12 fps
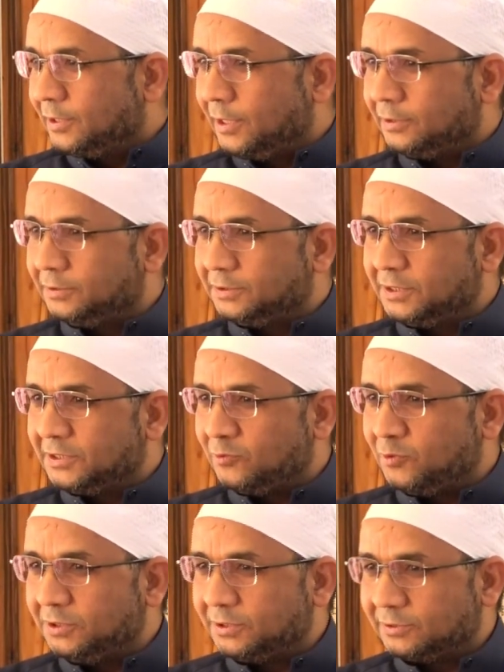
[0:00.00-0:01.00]
and another
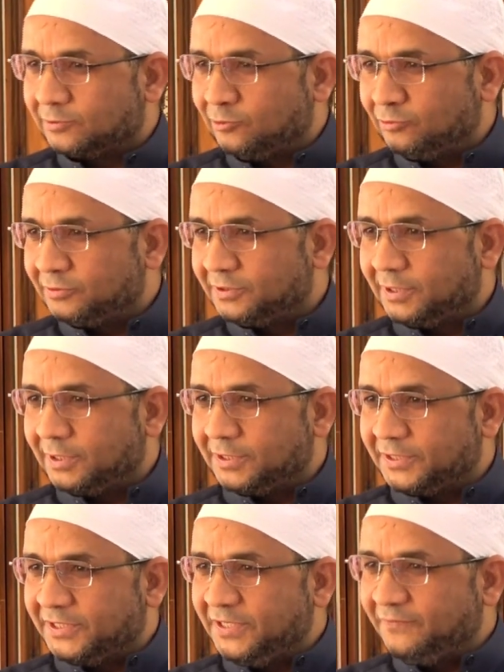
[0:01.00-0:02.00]
one is called
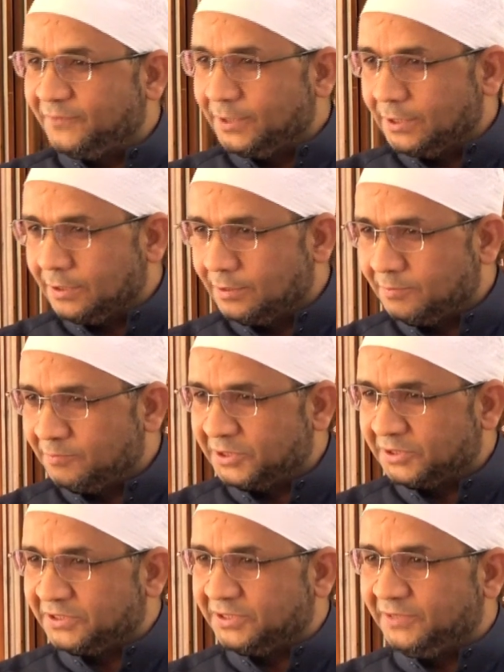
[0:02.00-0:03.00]
uh, Stephen,
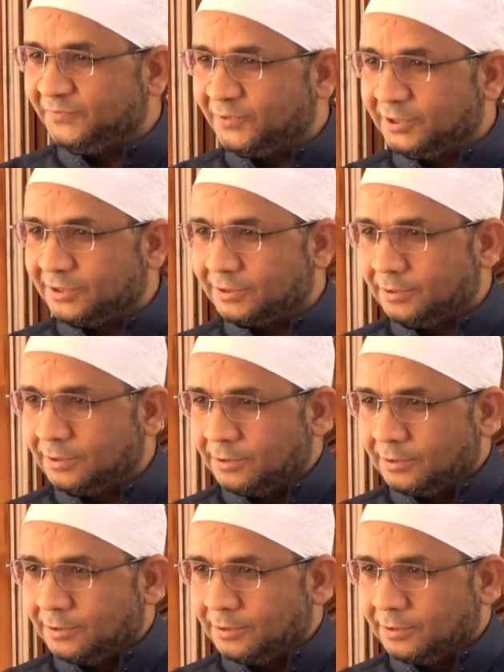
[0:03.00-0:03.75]
but Stephen is,